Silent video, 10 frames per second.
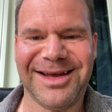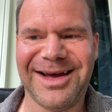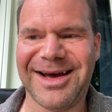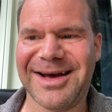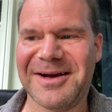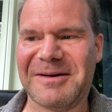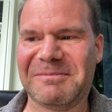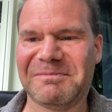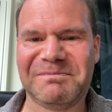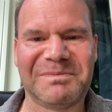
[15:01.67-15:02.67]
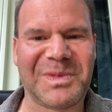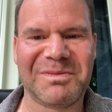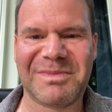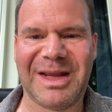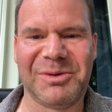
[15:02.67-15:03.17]
Um,
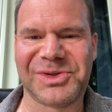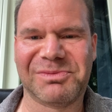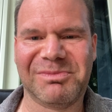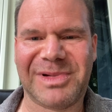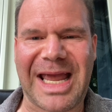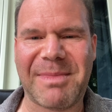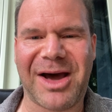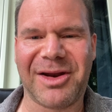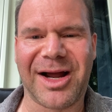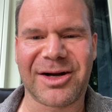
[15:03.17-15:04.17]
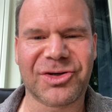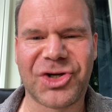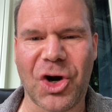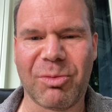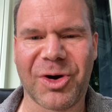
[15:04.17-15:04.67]
it was came out in
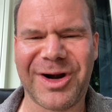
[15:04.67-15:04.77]
October,